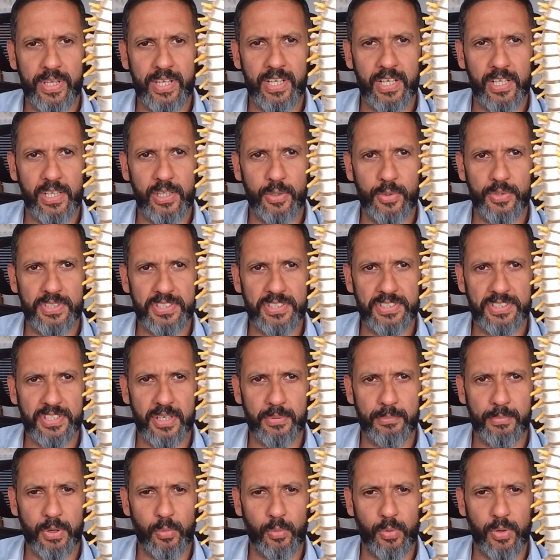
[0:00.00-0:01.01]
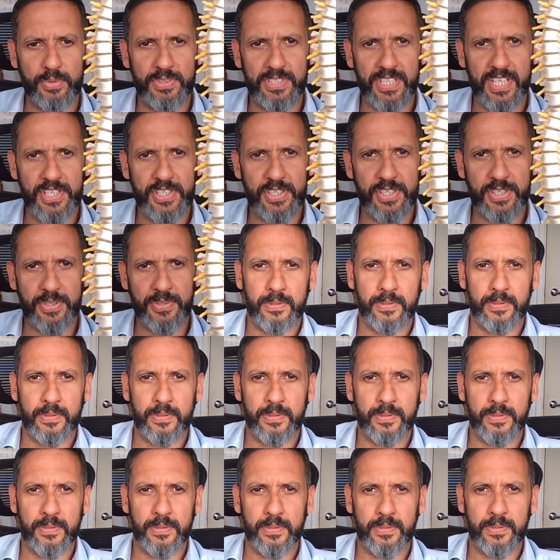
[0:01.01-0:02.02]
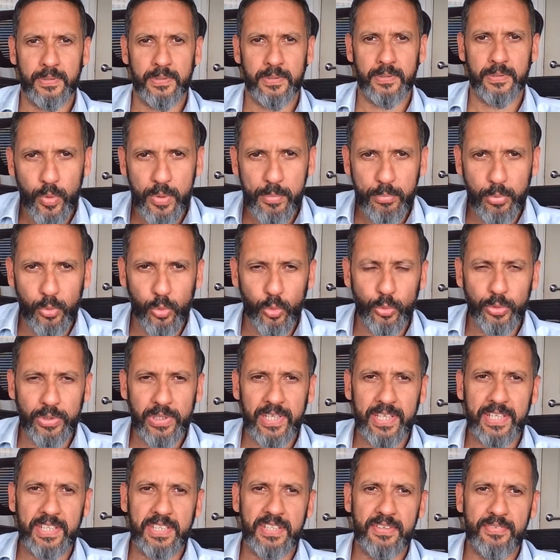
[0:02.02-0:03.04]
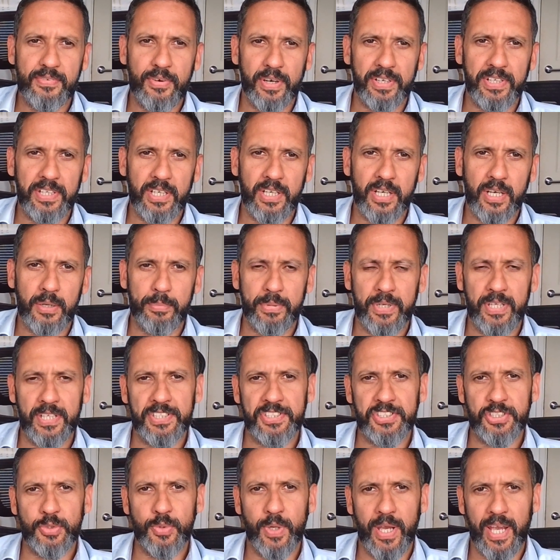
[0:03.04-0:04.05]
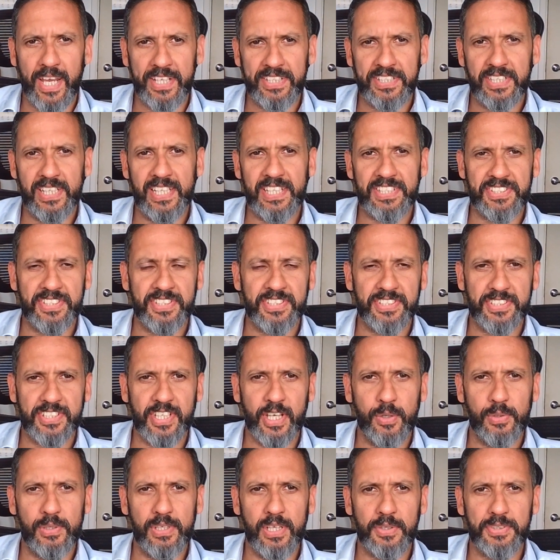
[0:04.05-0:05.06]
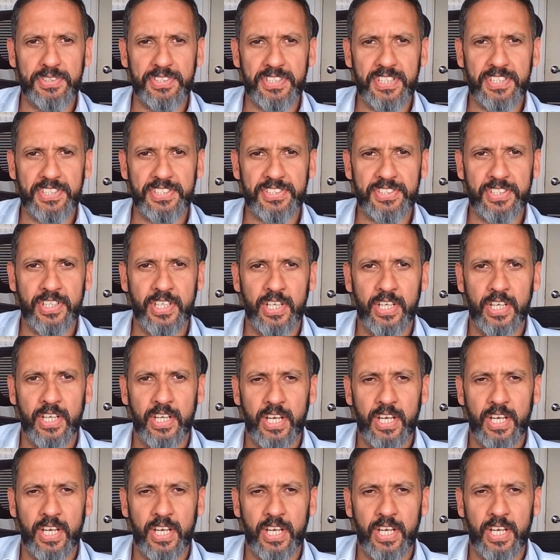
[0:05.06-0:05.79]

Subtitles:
include some rotation. We broadly divide it up into adolescent scoliosis